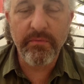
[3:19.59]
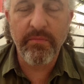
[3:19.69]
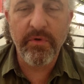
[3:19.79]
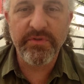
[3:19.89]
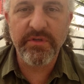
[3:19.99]

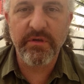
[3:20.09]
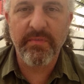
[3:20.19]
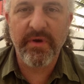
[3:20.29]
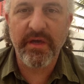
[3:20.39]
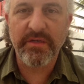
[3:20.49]
Mostly
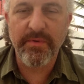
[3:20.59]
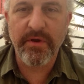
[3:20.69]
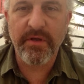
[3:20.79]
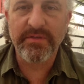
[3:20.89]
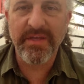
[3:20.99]
my
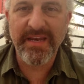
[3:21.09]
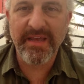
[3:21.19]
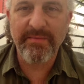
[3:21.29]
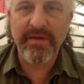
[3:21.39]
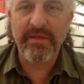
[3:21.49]
experience in
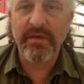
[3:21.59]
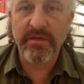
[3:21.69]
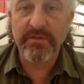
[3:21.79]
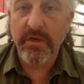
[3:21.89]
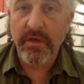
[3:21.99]
naming
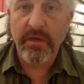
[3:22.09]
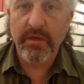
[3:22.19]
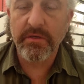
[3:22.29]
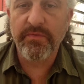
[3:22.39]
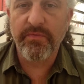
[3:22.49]
things
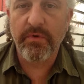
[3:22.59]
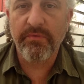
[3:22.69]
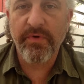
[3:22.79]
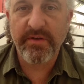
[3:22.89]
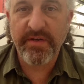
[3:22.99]
is for
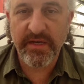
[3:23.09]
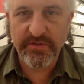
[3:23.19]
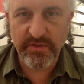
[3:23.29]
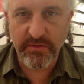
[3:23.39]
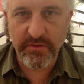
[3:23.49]

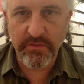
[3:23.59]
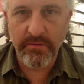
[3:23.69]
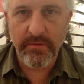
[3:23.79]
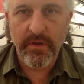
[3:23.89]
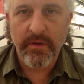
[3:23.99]
fantastical
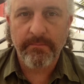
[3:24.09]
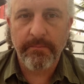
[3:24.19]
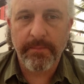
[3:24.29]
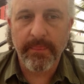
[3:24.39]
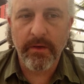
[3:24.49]

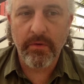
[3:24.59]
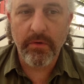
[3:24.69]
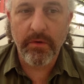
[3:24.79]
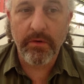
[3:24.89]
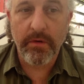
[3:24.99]

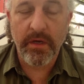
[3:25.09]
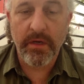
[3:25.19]
or